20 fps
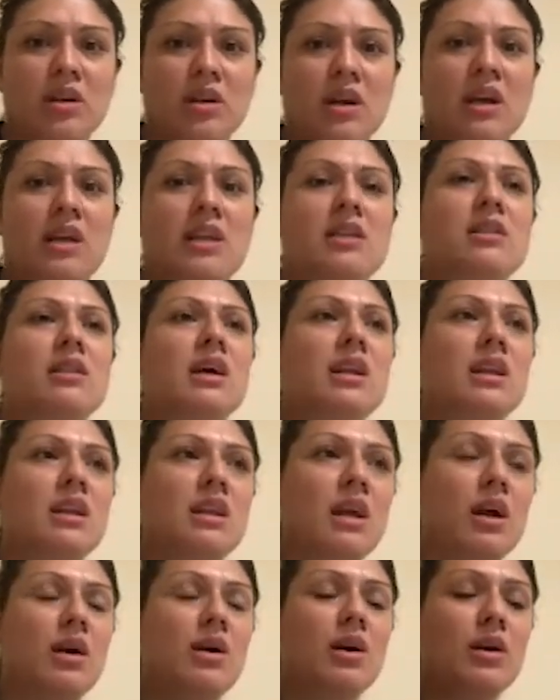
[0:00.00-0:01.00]
And then
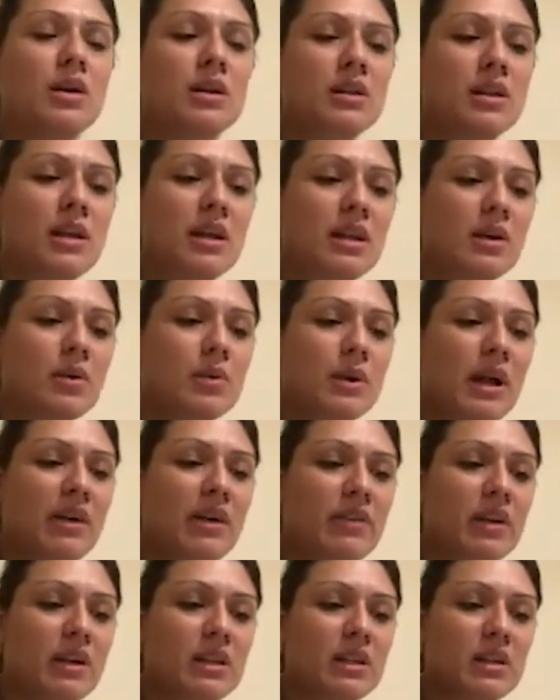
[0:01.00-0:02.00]
it would
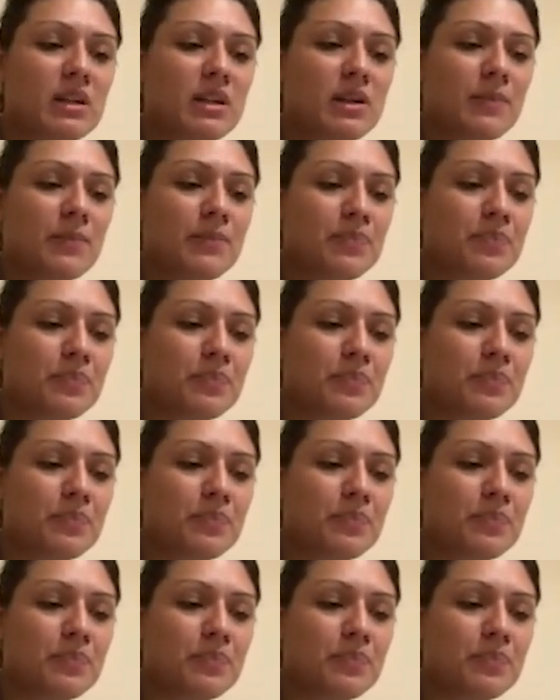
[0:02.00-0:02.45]
have like the